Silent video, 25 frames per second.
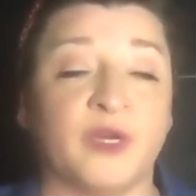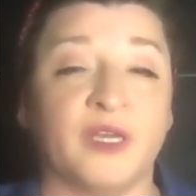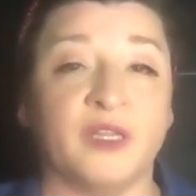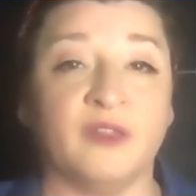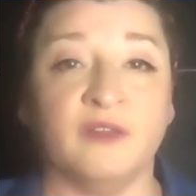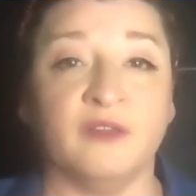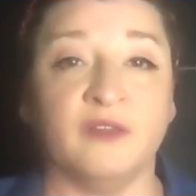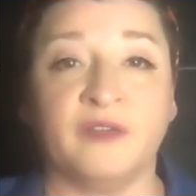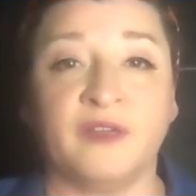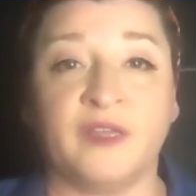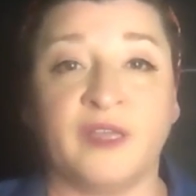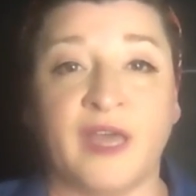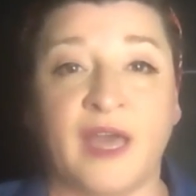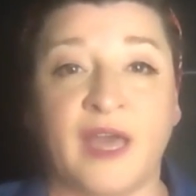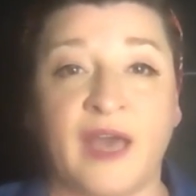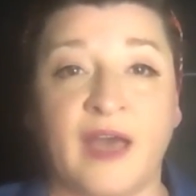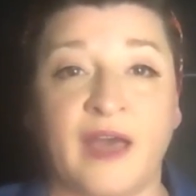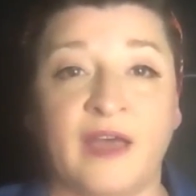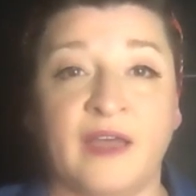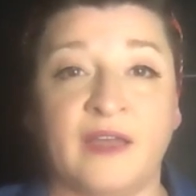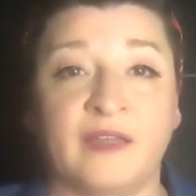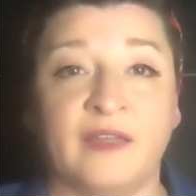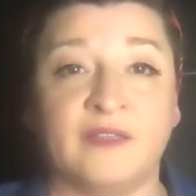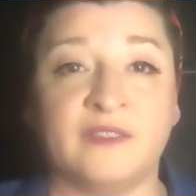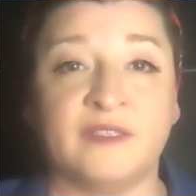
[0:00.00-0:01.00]
look
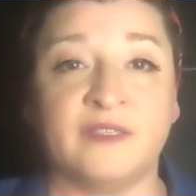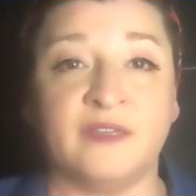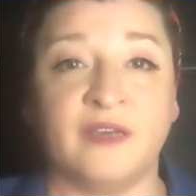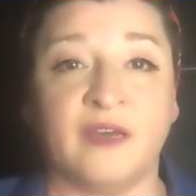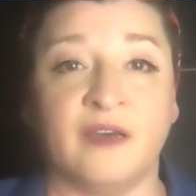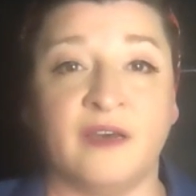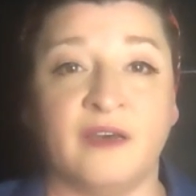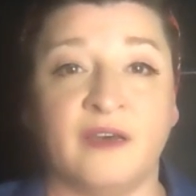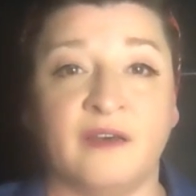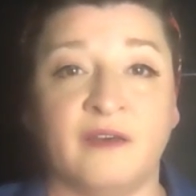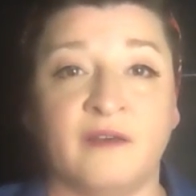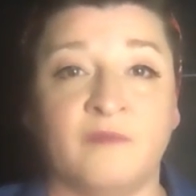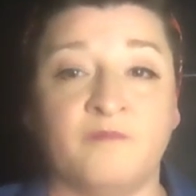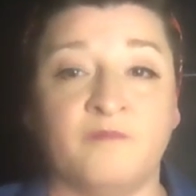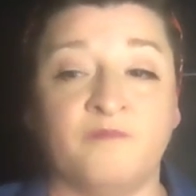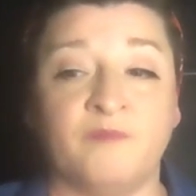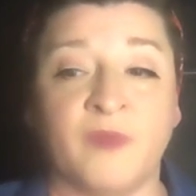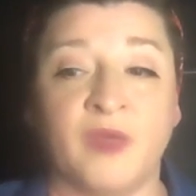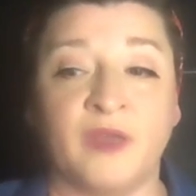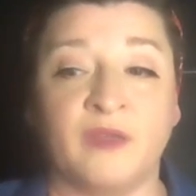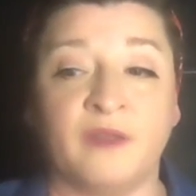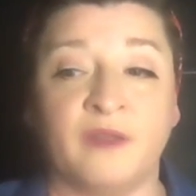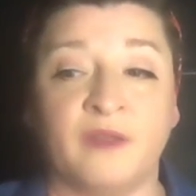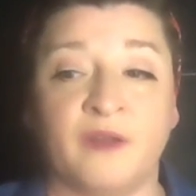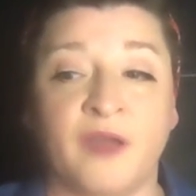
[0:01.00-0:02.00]
at
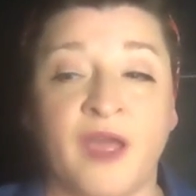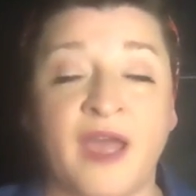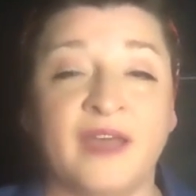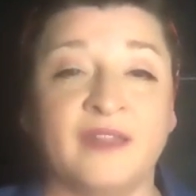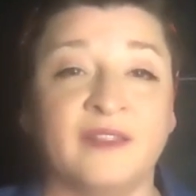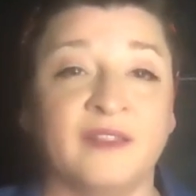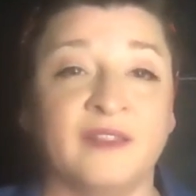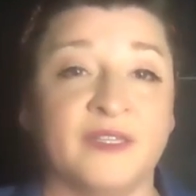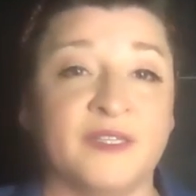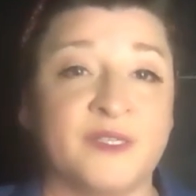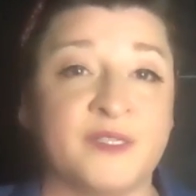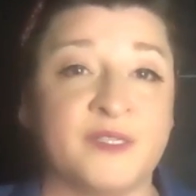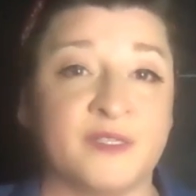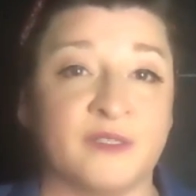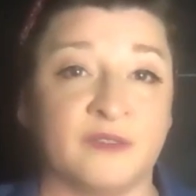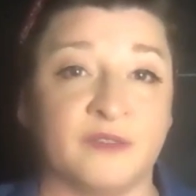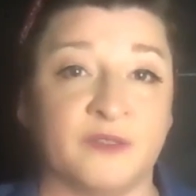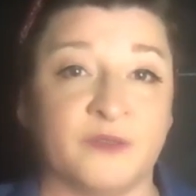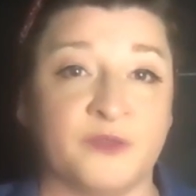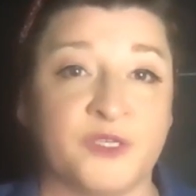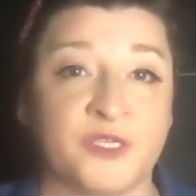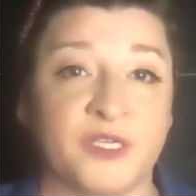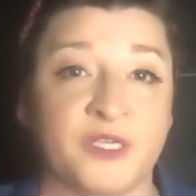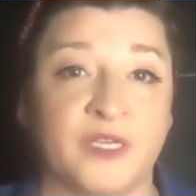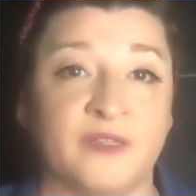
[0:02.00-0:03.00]
headless
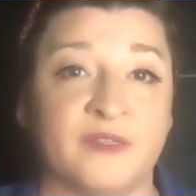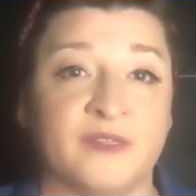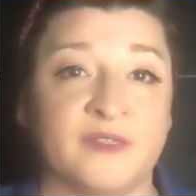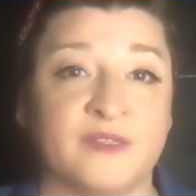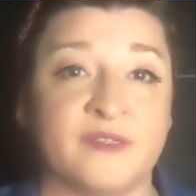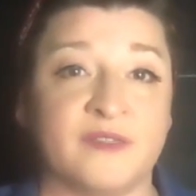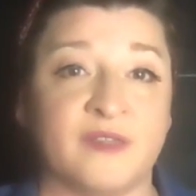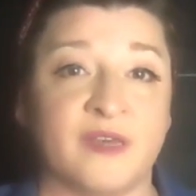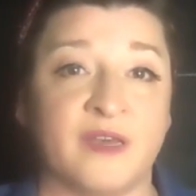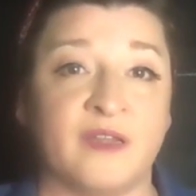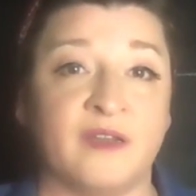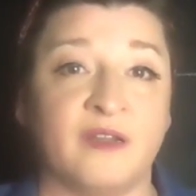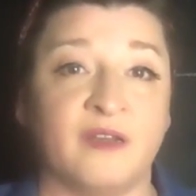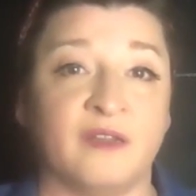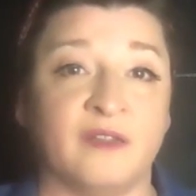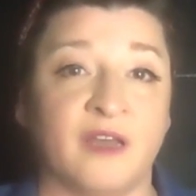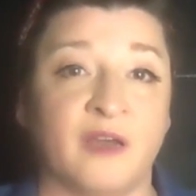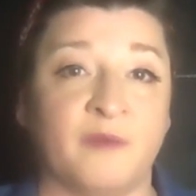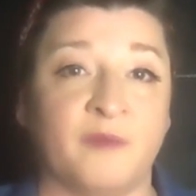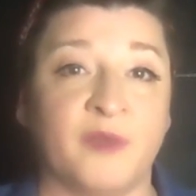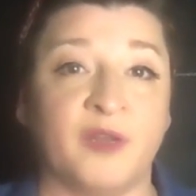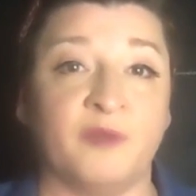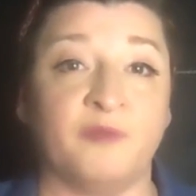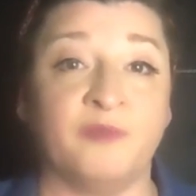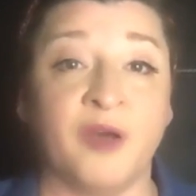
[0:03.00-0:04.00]
solutions that
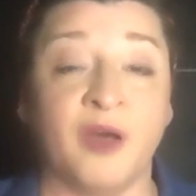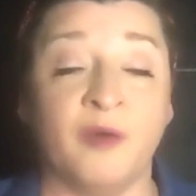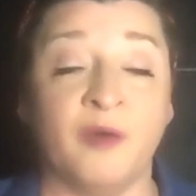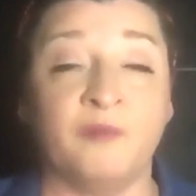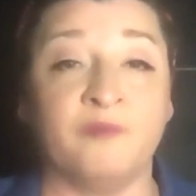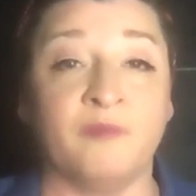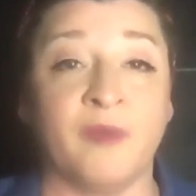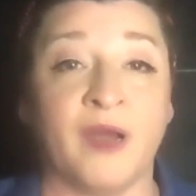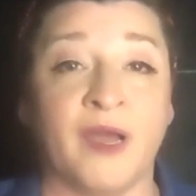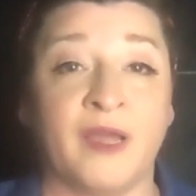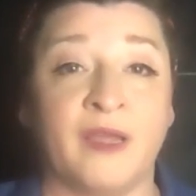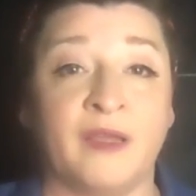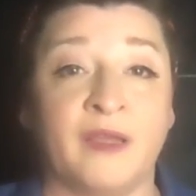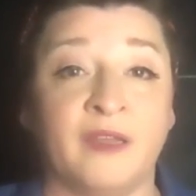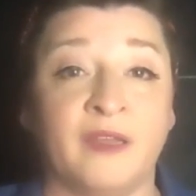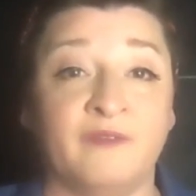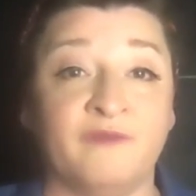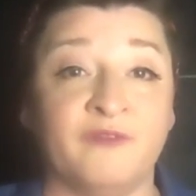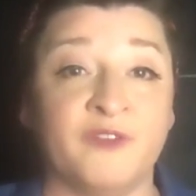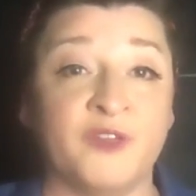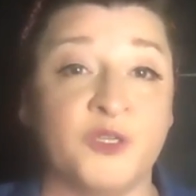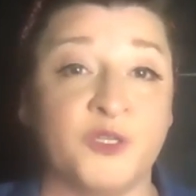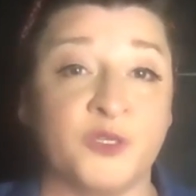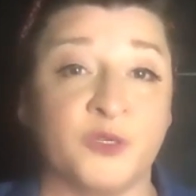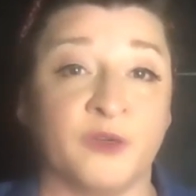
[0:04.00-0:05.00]
allow me to pump my
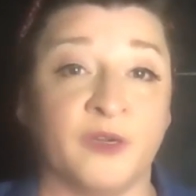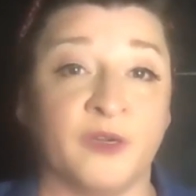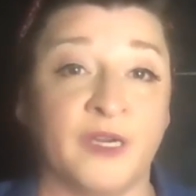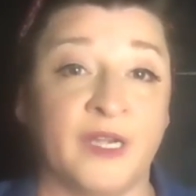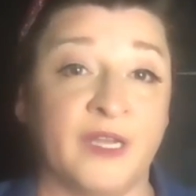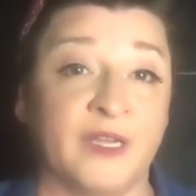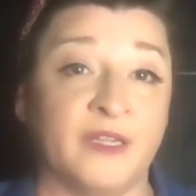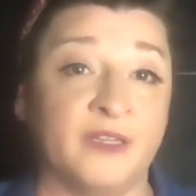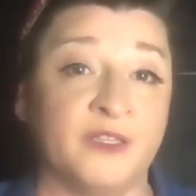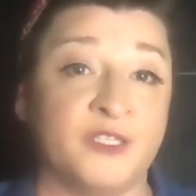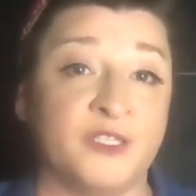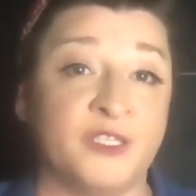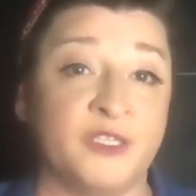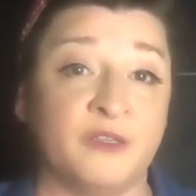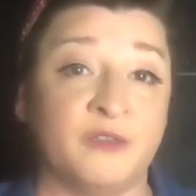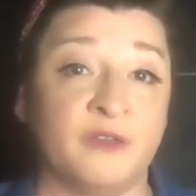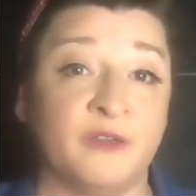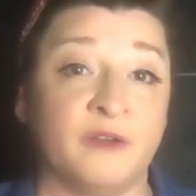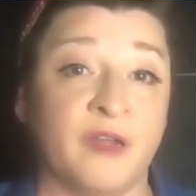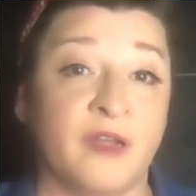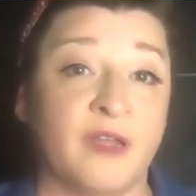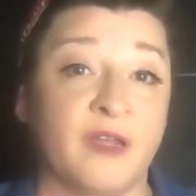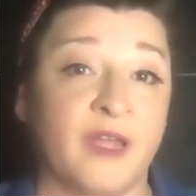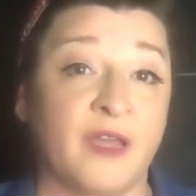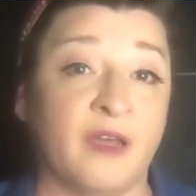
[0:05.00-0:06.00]
inventory
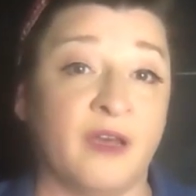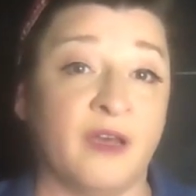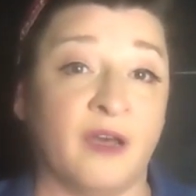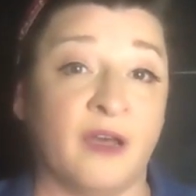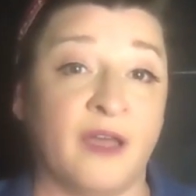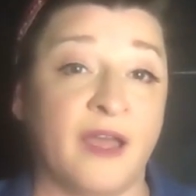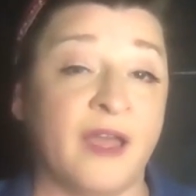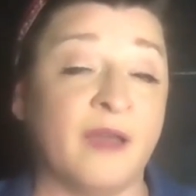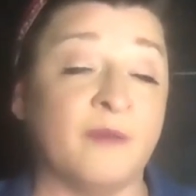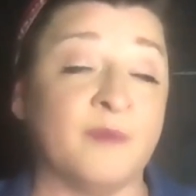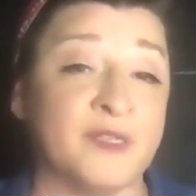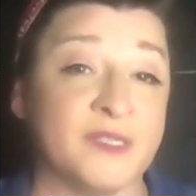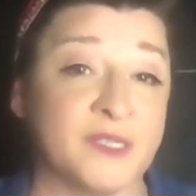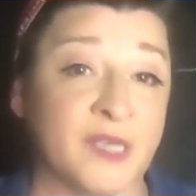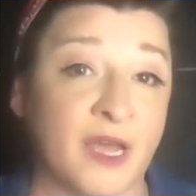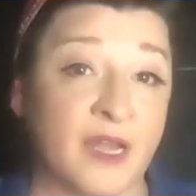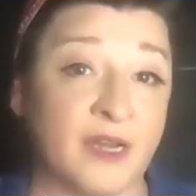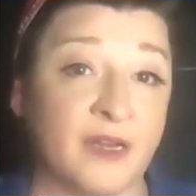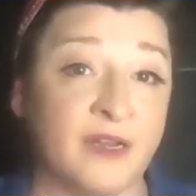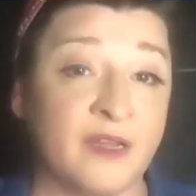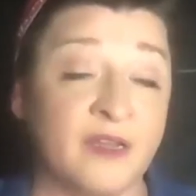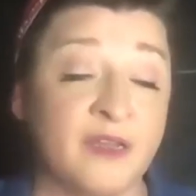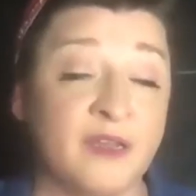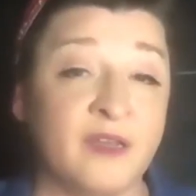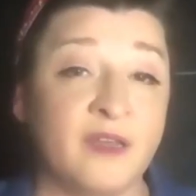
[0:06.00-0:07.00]
into Amazon